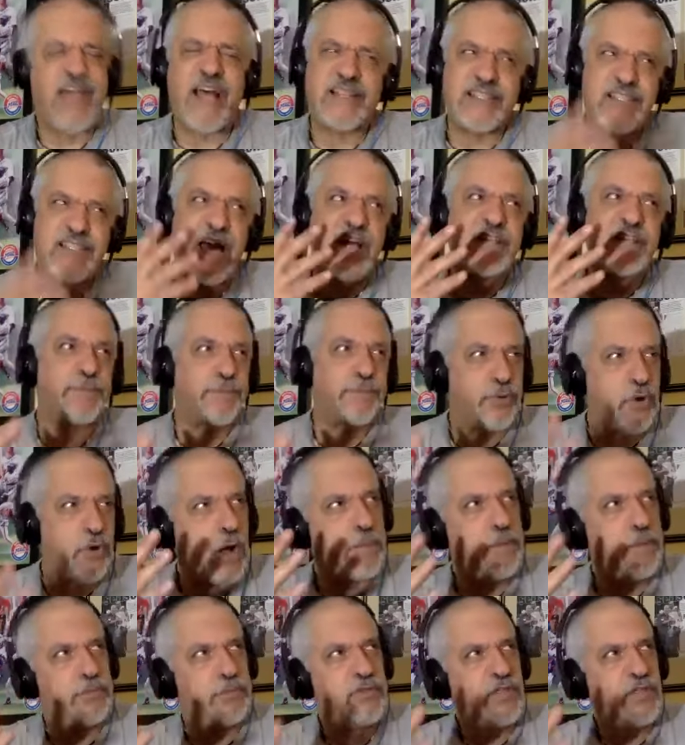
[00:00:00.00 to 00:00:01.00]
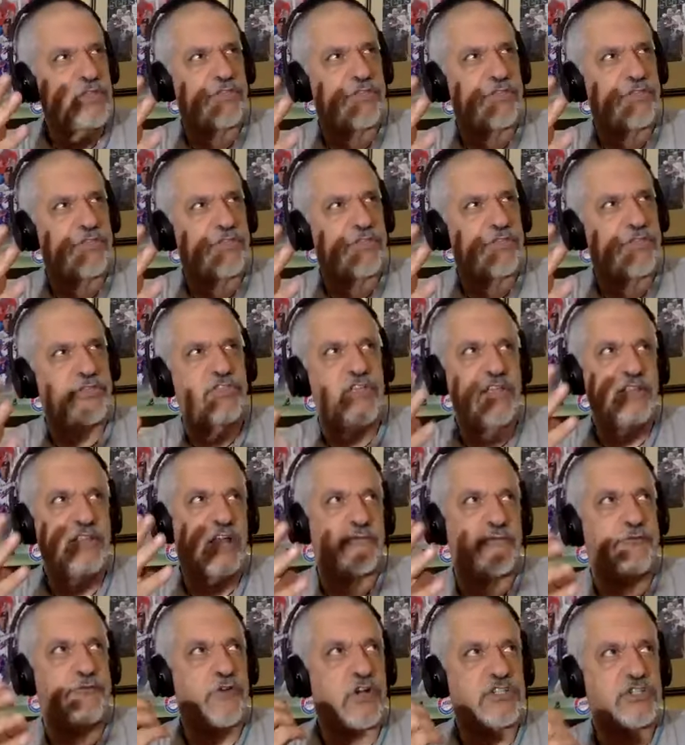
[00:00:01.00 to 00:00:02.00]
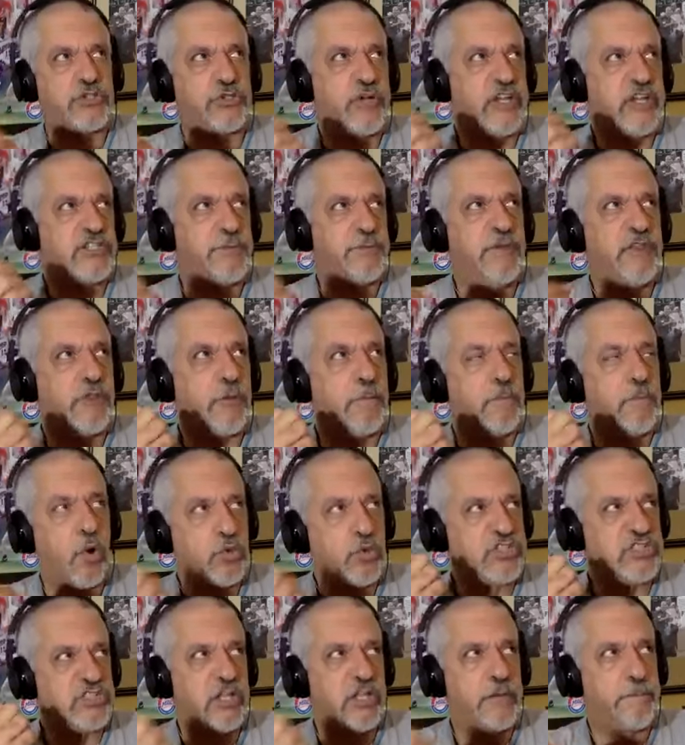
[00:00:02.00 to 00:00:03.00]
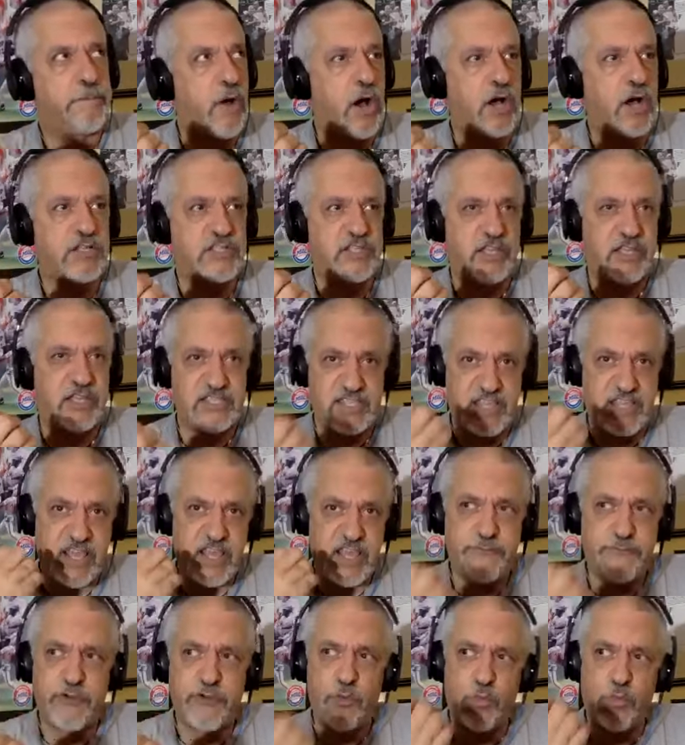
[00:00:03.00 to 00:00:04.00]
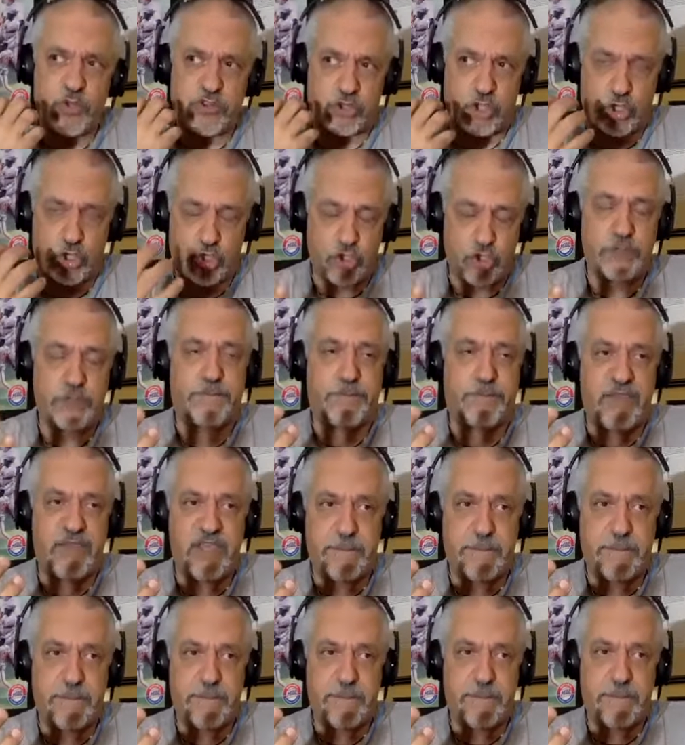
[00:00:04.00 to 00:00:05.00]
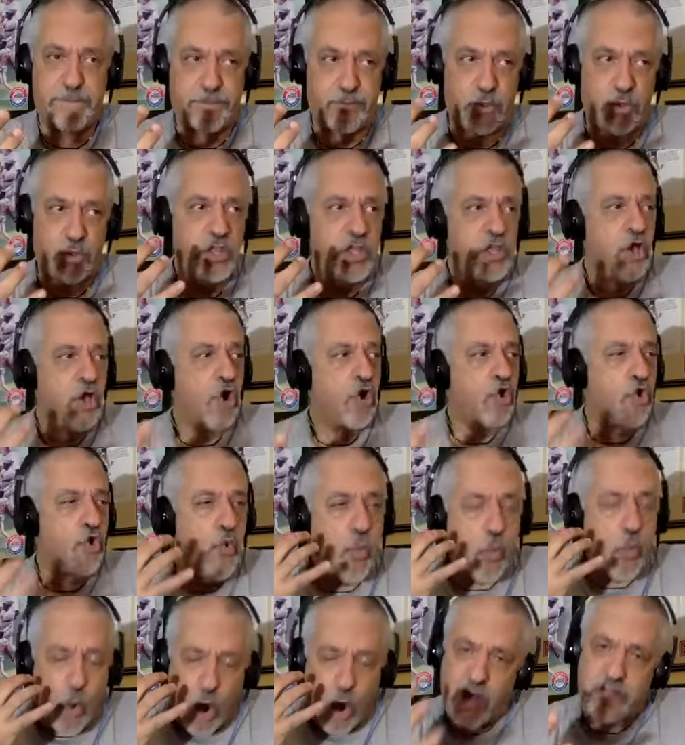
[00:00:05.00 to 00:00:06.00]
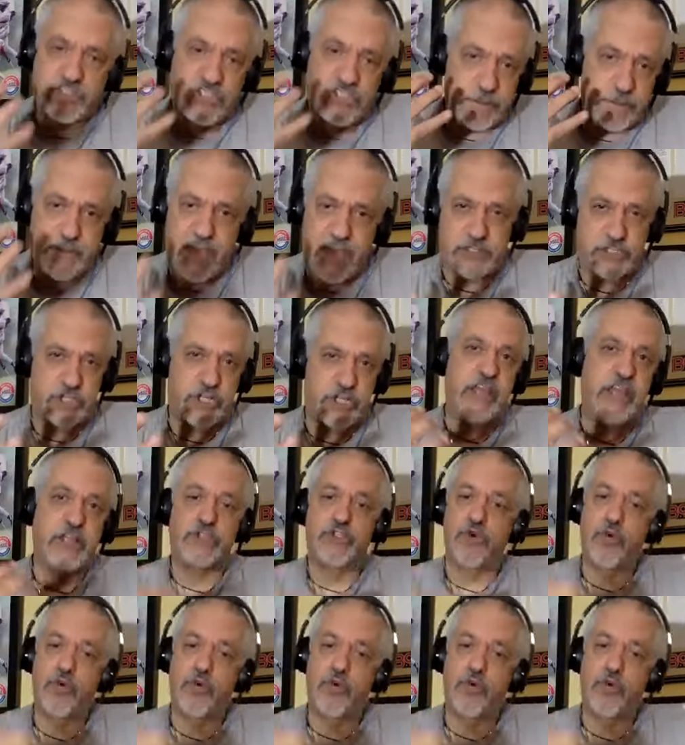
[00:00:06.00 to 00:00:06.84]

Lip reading: That's probably the thing that frustrates me the most in boxing is even with the good people who want to make